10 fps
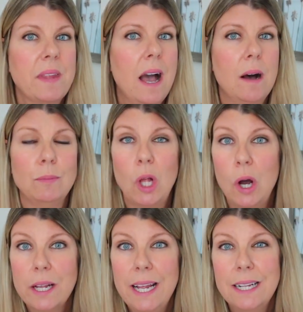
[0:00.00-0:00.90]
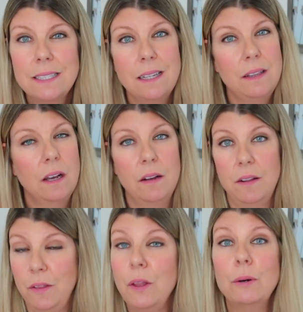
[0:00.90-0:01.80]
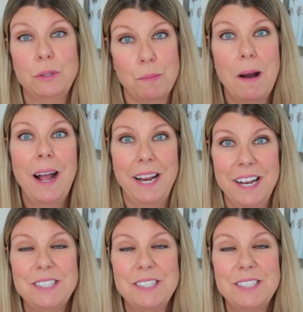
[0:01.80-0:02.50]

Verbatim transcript: longings, those are mine.